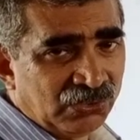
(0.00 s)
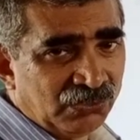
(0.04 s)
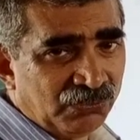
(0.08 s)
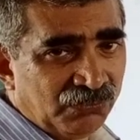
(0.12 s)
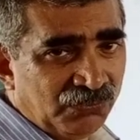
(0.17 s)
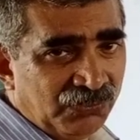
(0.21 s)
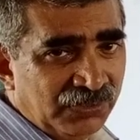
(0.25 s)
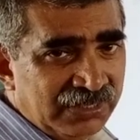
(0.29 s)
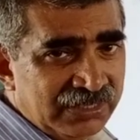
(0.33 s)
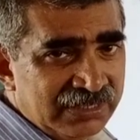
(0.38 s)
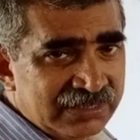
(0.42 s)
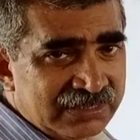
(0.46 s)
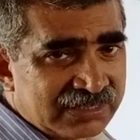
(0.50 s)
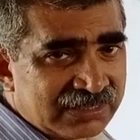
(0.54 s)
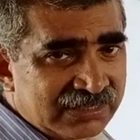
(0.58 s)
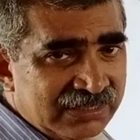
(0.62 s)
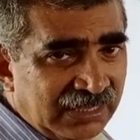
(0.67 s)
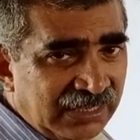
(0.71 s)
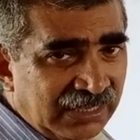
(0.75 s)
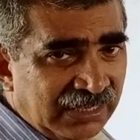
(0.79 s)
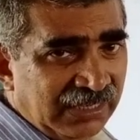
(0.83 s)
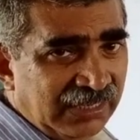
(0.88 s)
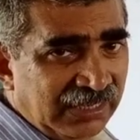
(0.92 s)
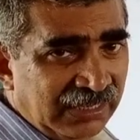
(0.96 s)
we
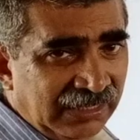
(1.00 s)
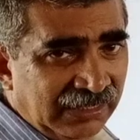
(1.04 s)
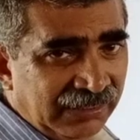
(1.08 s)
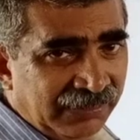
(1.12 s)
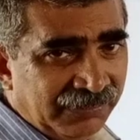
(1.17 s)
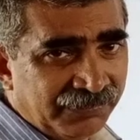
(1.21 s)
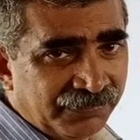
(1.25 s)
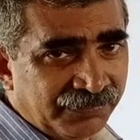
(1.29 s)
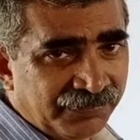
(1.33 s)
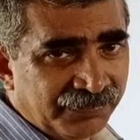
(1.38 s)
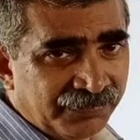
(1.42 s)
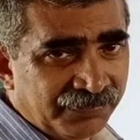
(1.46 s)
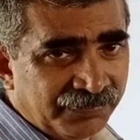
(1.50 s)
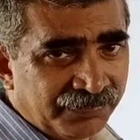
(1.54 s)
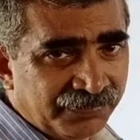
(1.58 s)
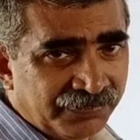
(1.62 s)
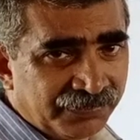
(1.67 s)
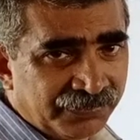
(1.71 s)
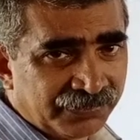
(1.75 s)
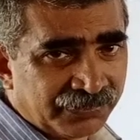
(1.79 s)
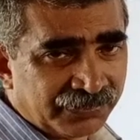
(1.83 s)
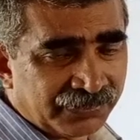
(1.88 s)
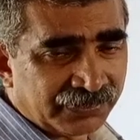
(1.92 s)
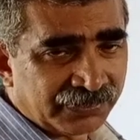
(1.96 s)

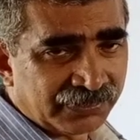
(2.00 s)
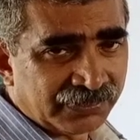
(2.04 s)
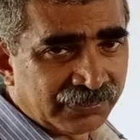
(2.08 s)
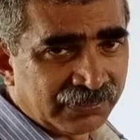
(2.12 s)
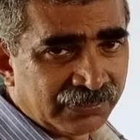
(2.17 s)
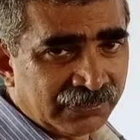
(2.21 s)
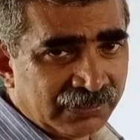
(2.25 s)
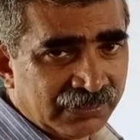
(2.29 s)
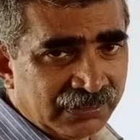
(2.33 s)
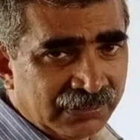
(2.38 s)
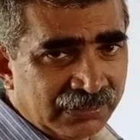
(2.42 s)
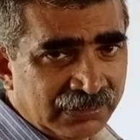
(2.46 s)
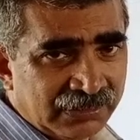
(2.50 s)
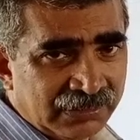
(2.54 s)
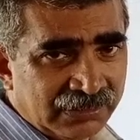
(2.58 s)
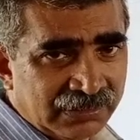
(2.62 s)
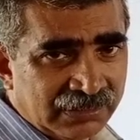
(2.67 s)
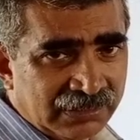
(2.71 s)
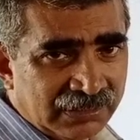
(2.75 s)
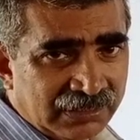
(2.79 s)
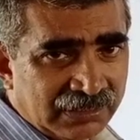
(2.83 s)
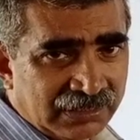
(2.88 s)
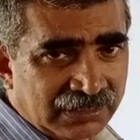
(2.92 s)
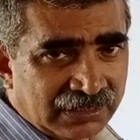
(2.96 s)
see
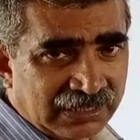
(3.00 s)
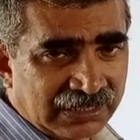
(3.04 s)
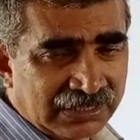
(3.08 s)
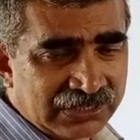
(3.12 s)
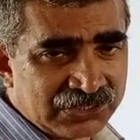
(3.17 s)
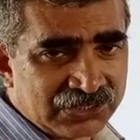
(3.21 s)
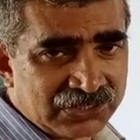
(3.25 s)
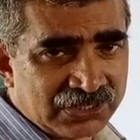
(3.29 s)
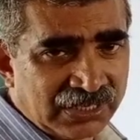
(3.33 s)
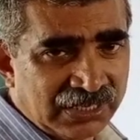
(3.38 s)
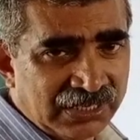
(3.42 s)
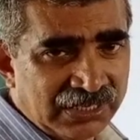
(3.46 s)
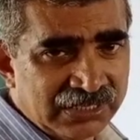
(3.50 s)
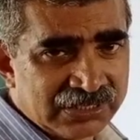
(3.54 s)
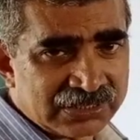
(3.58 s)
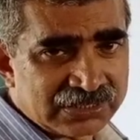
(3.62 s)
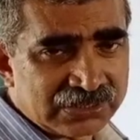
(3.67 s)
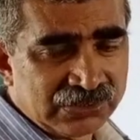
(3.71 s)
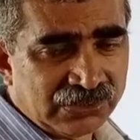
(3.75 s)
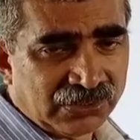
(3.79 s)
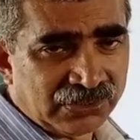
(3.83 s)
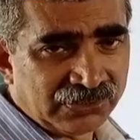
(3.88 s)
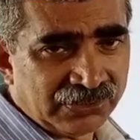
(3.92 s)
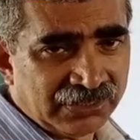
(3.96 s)
Russia is
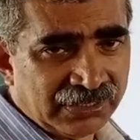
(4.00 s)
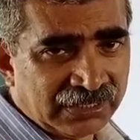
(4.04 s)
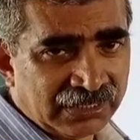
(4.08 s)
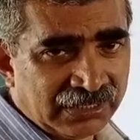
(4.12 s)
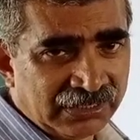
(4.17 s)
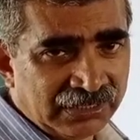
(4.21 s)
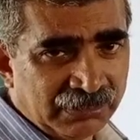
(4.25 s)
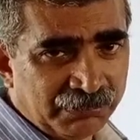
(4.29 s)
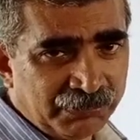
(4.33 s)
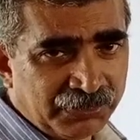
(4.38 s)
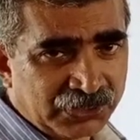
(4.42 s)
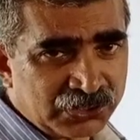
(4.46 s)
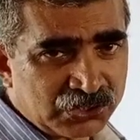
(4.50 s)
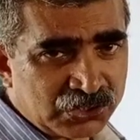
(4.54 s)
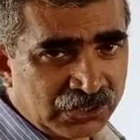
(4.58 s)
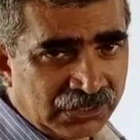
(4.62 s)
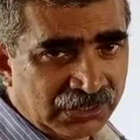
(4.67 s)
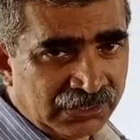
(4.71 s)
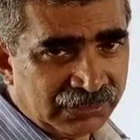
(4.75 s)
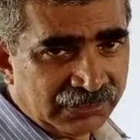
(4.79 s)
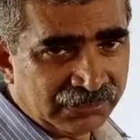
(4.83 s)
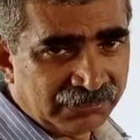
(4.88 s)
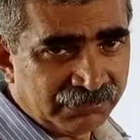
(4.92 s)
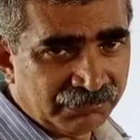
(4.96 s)
not there in the
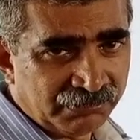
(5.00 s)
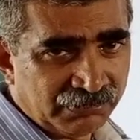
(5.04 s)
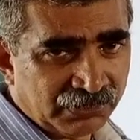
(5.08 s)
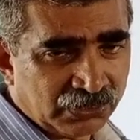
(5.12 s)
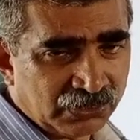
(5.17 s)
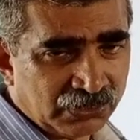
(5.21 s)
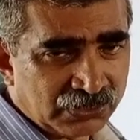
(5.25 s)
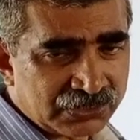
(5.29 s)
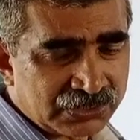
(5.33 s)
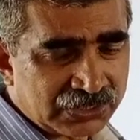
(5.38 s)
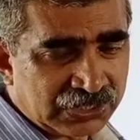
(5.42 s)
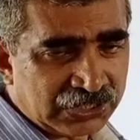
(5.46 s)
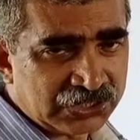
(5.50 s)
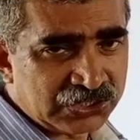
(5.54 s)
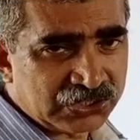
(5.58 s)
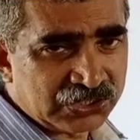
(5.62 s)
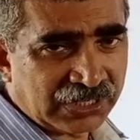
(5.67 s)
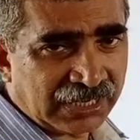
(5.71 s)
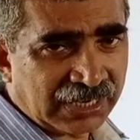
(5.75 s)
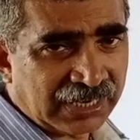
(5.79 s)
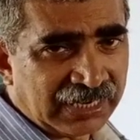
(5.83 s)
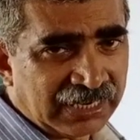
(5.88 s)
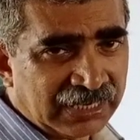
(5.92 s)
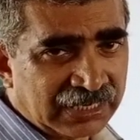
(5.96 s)
picture because Russia
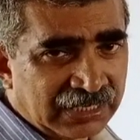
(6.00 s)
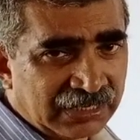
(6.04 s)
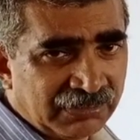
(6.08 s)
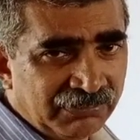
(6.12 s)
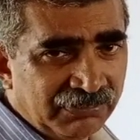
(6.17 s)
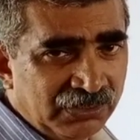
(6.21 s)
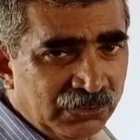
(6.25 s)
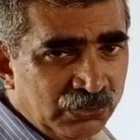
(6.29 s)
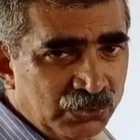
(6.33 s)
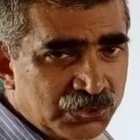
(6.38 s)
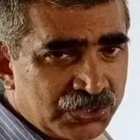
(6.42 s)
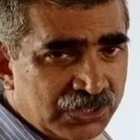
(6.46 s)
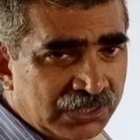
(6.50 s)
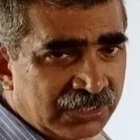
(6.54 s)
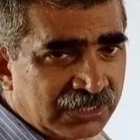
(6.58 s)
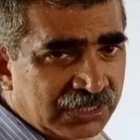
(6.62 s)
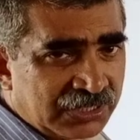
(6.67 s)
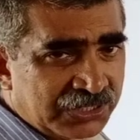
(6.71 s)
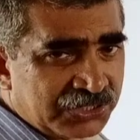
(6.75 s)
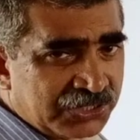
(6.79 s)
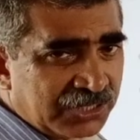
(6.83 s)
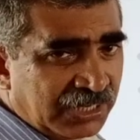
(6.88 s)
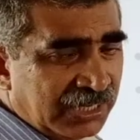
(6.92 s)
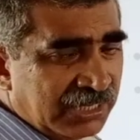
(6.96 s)
had a revolution.
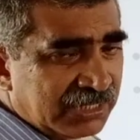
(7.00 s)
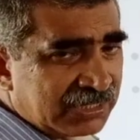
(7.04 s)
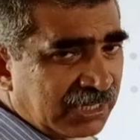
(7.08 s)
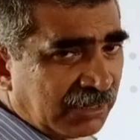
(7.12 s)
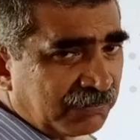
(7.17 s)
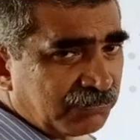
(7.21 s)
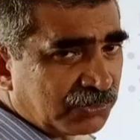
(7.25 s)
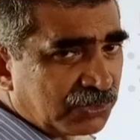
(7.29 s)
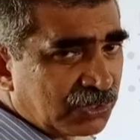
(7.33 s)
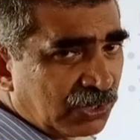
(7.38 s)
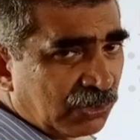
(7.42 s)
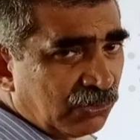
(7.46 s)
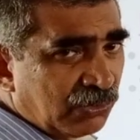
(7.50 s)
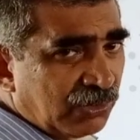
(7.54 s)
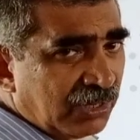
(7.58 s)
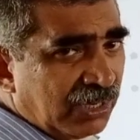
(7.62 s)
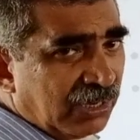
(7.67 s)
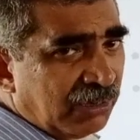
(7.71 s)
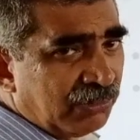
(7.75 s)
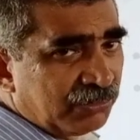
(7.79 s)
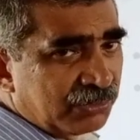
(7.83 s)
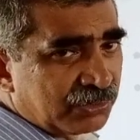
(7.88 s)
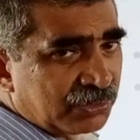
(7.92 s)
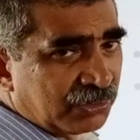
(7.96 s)
Russia is absolutely
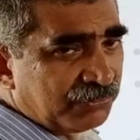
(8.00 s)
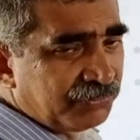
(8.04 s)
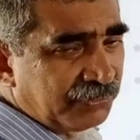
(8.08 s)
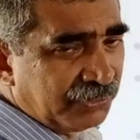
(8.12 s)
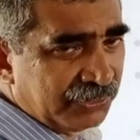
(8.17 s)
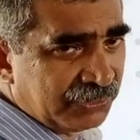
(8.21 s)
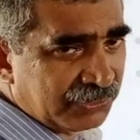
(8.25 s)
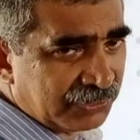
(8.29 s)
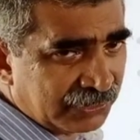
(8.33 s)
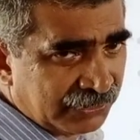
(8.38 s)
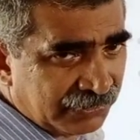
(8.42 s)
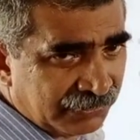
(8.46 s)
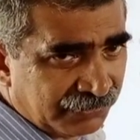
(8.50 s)
out of it.